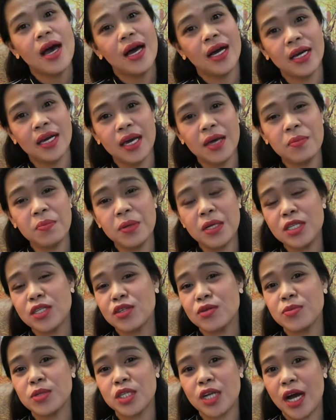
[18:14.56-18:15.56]
Again, please
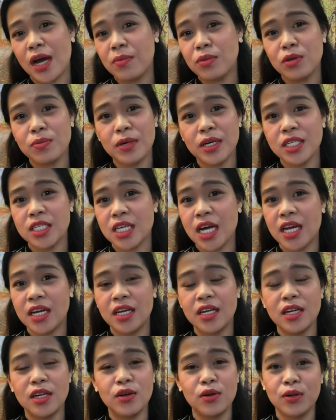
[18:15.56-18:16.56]
subscribe to my
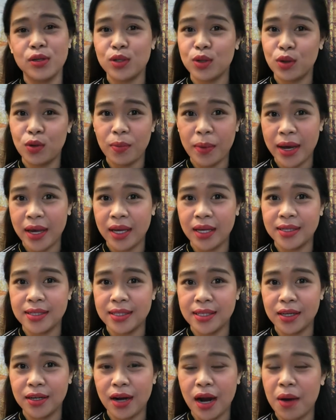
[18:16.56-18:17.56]
channel and also to my
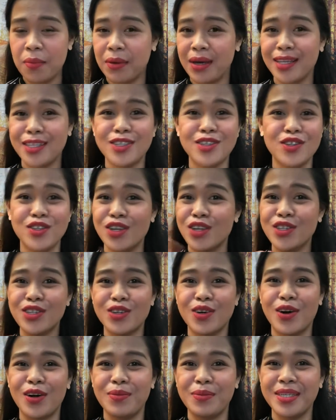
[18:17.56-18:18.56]
Instagram. It's
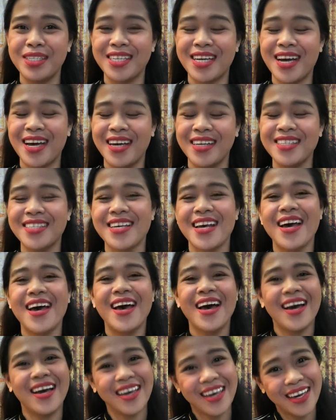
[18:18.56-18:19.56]
just call me guys.
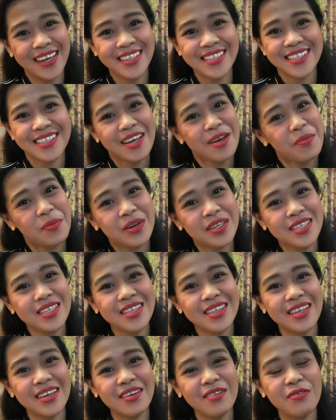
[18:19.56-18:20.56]
Again, stay
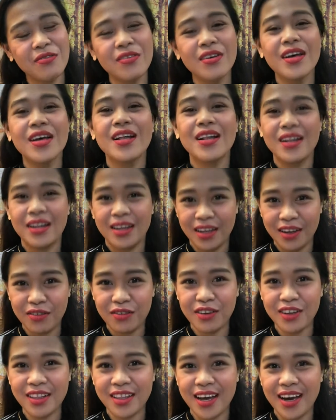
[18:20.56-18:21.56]
positive, live
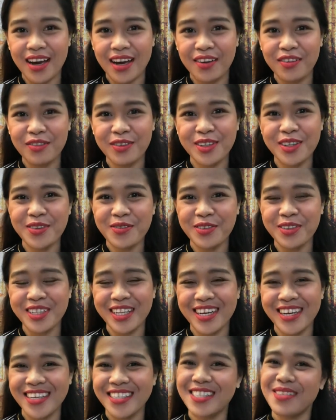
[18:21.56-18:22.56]
your life to the
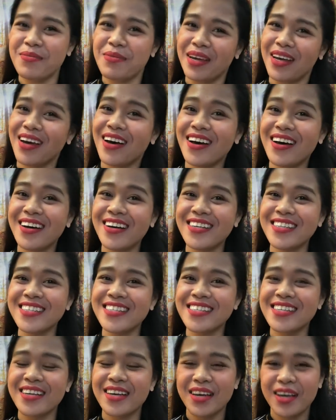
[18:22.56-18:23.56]
fullest
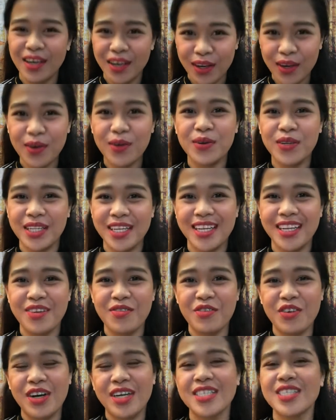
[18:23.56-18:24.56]
because you only
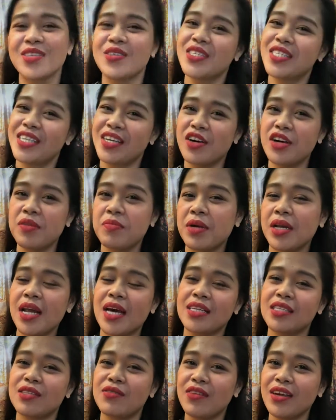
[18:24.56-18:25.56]
live once. So see you in my
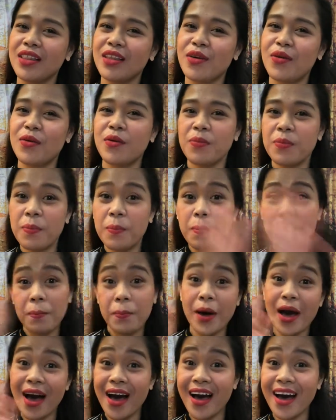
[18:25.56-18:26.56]
next video.
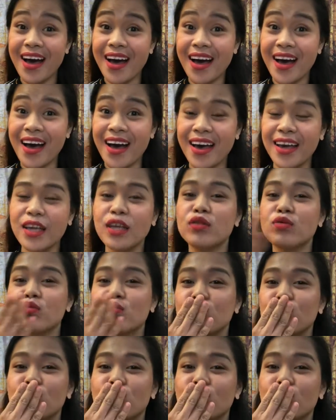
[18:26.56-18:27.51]
Bye!